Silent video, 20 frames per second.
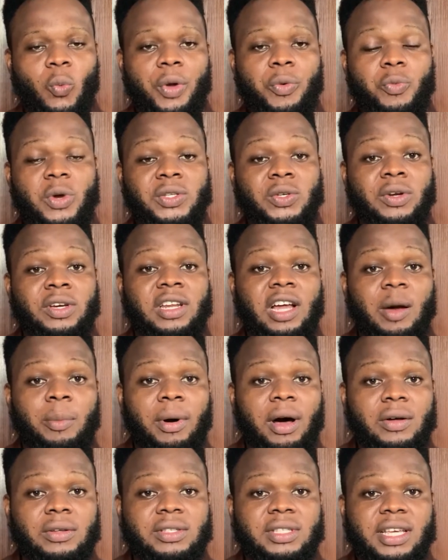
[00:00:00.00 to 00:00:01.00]
when we are talking
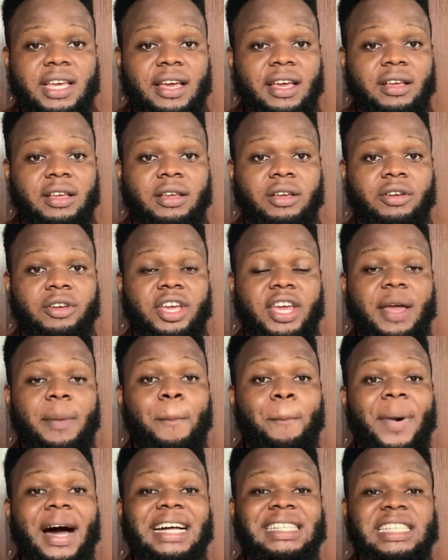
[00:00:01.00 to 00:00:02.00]
about
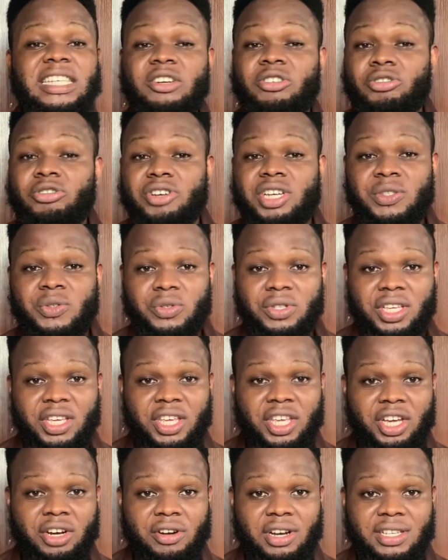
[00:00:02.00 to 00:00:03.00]
impacting grace to the
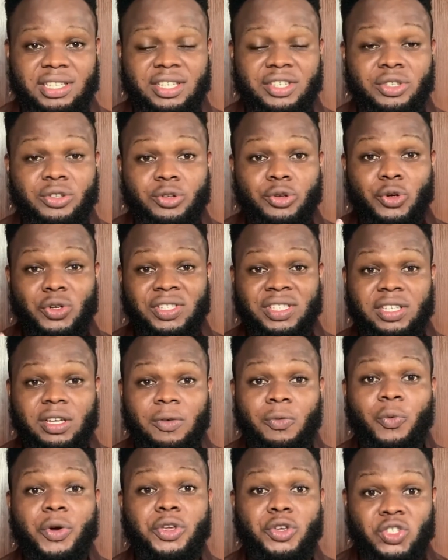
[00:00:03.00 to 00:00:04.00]
hearers,
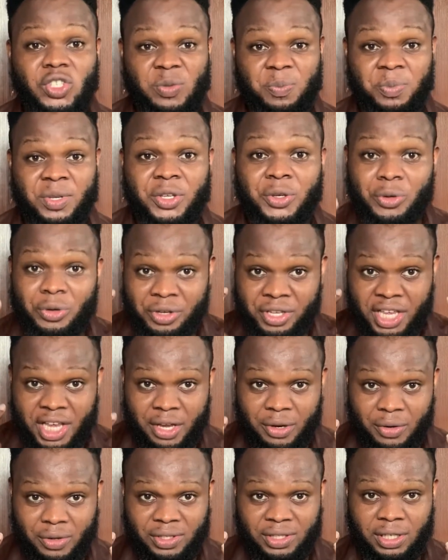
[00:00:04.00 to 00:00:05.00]
yourself, when you speak, you
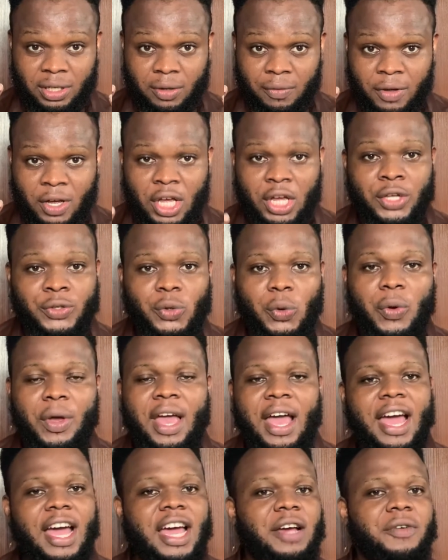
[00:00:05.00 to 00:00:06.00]
hear yourself.
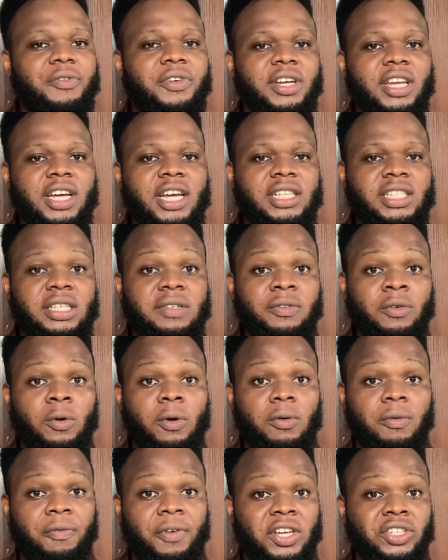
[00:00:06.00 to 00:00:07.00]
So every negative
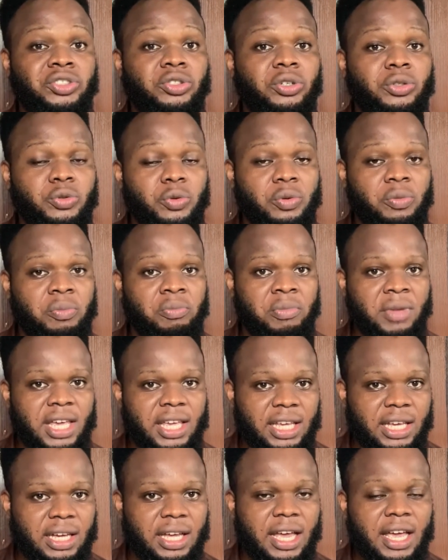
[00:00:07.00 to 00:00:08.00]
confession you
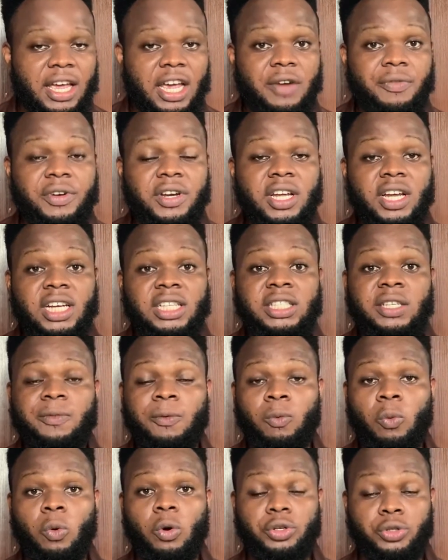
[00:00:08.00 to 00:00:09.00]
make, every
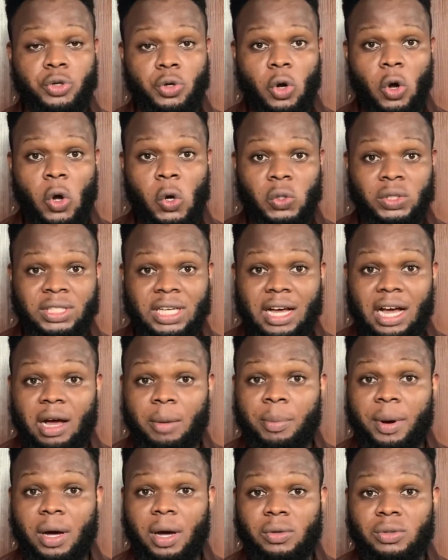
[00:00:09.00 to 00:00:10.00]
negative word you utter
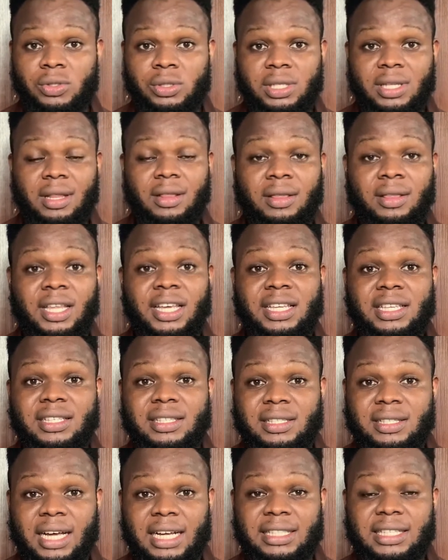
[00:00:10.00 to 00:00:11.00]
about
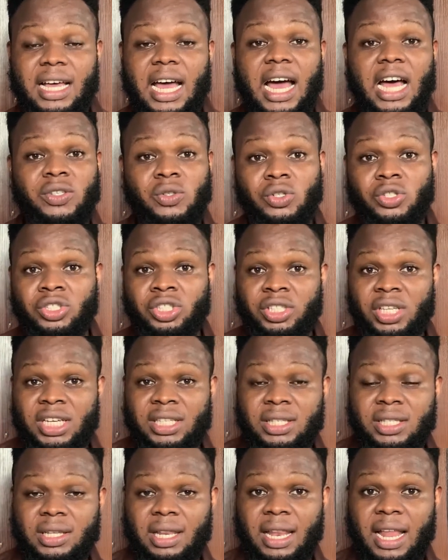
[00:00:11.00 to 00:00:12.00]
things that
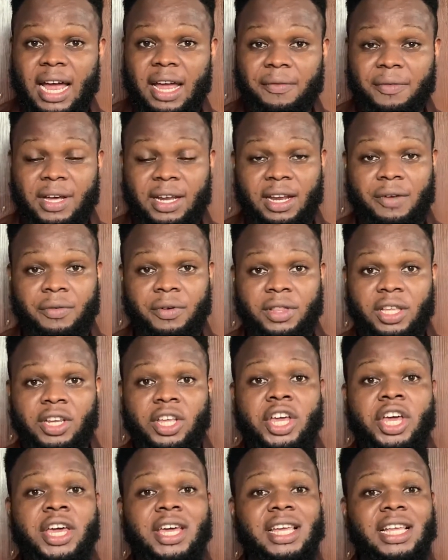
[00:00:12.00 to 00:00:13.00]
associate life and
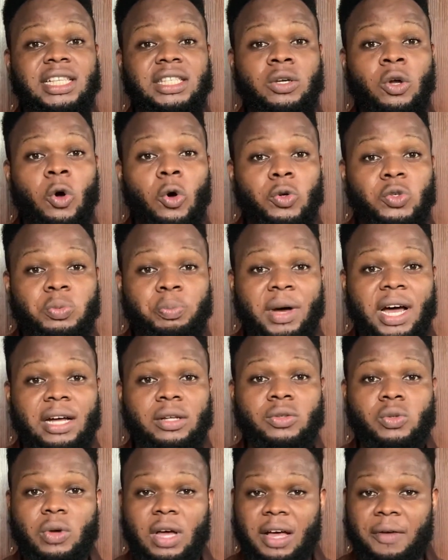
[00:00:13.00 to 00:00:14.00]
everything, it comes
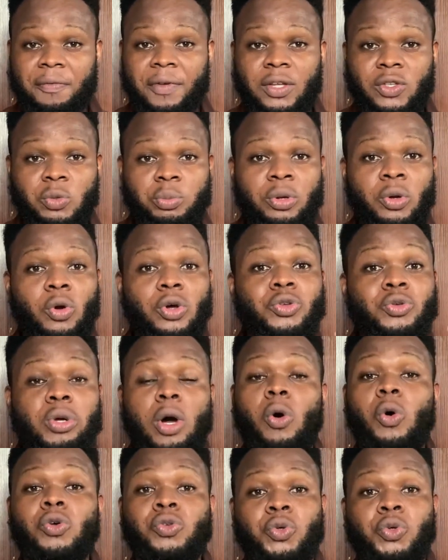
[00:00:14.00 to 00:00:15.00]
back to affect you because
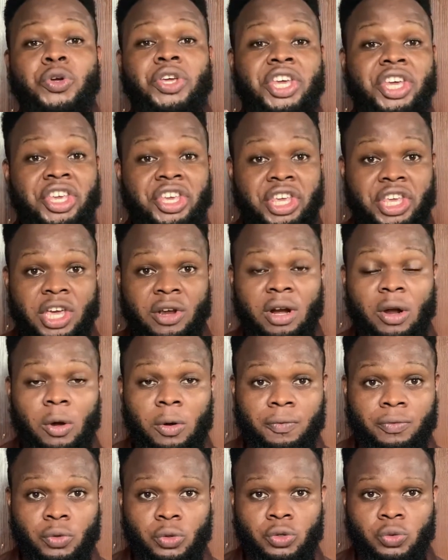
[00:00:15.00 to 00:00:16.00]
you're also a hearer
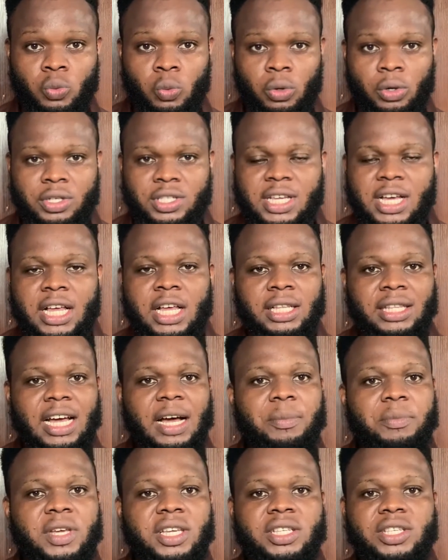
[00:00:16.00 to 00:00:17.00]
of those words.
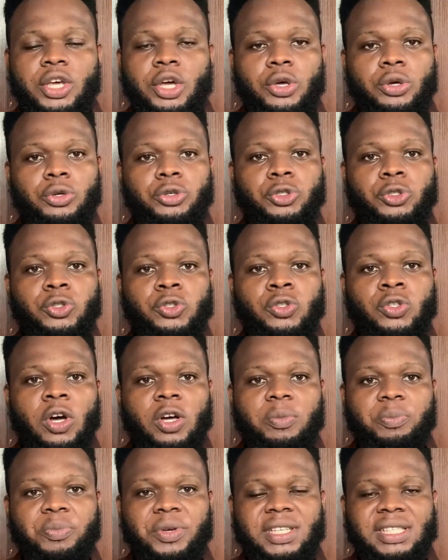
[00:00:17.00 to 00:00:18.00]
That means you should
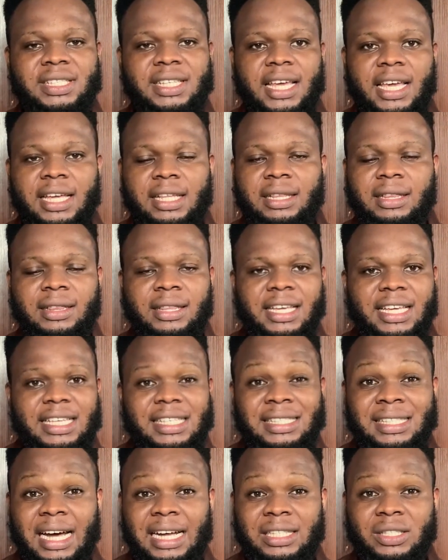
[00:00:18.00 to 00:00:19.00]
not be saying
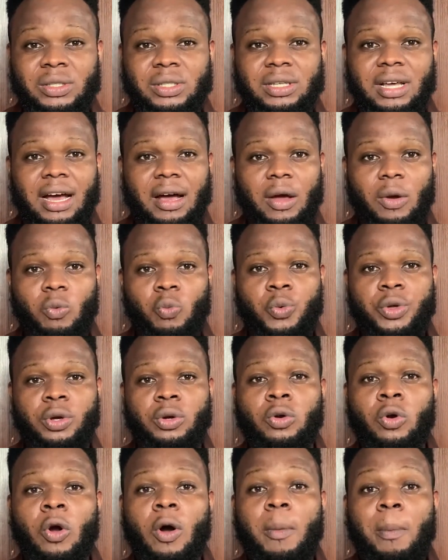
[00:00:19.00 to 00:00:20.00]
things that
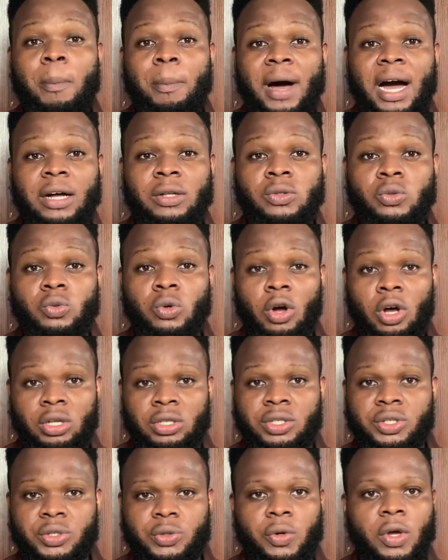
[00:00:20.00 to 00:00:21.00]
will come back to
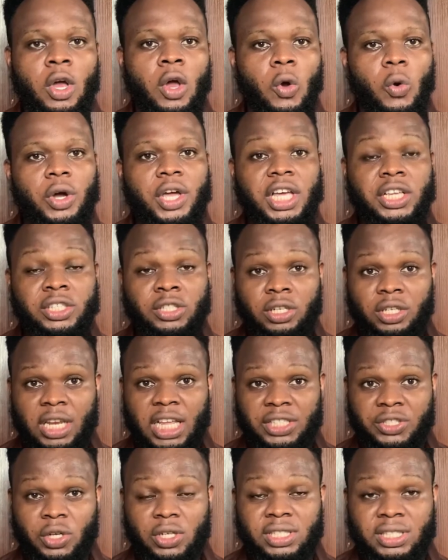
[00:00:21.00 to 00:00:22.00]
haunt you. Okay,
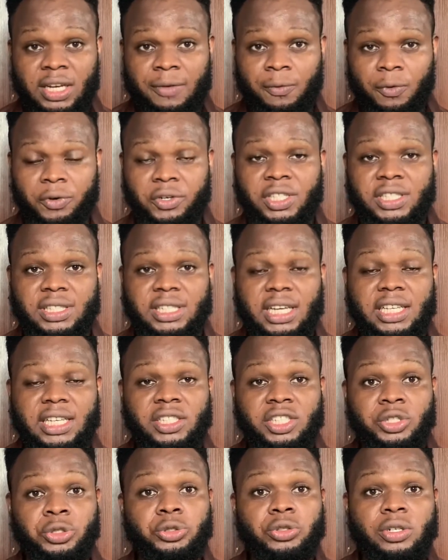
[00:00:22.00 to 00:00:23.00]
let's just take for
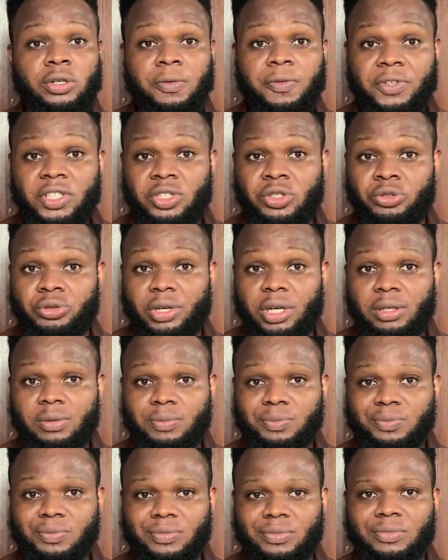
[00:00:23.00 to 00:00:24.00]
instance the children of
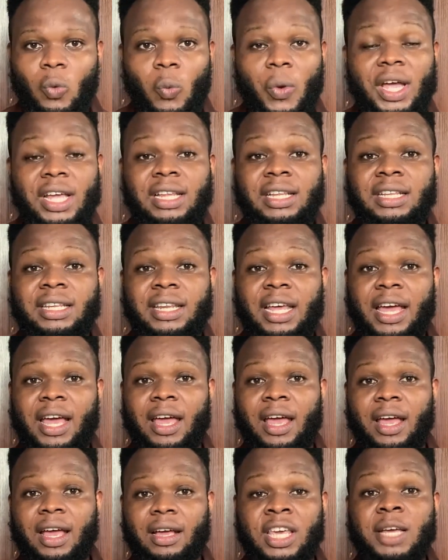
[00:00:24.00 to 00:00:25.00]
Israel. When
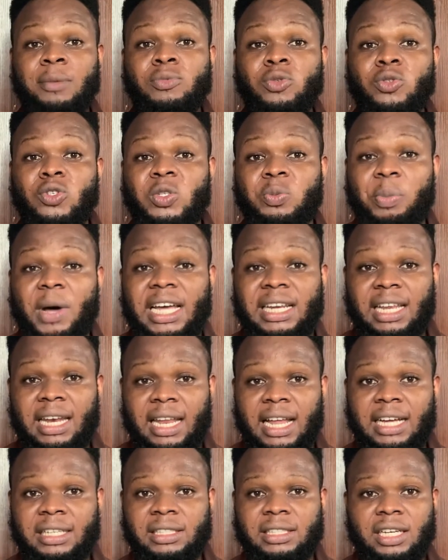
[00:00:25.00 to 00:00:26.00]
they came to spy the
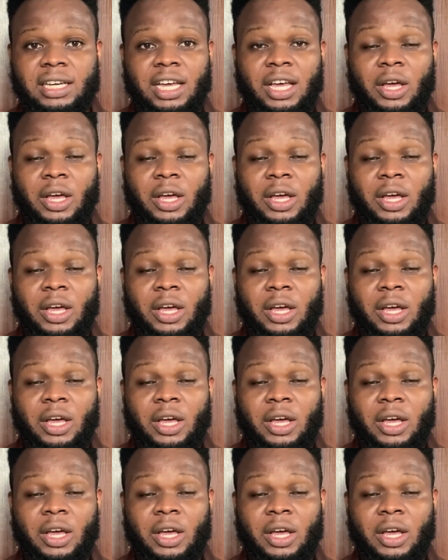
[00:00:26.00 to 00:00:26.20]
land,